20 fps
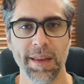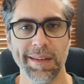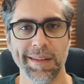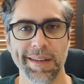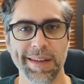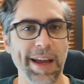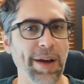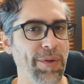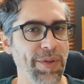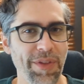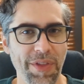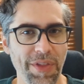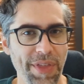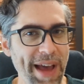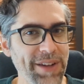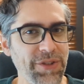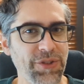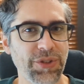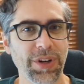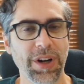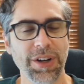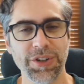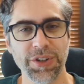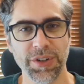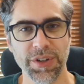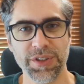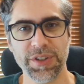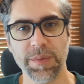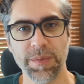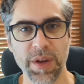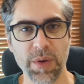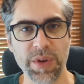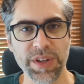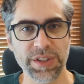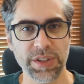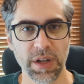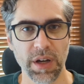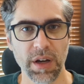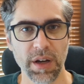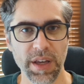Now, that structure is something we
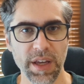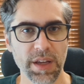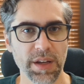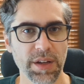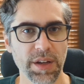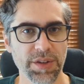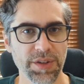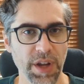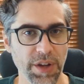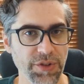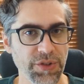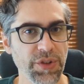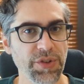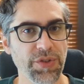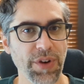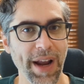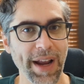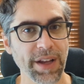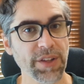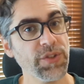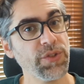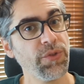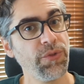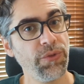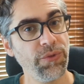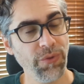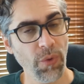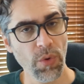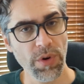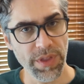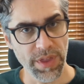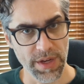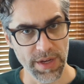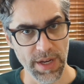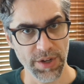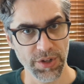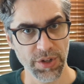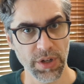saw in Dungeons & Dragons 4th edition,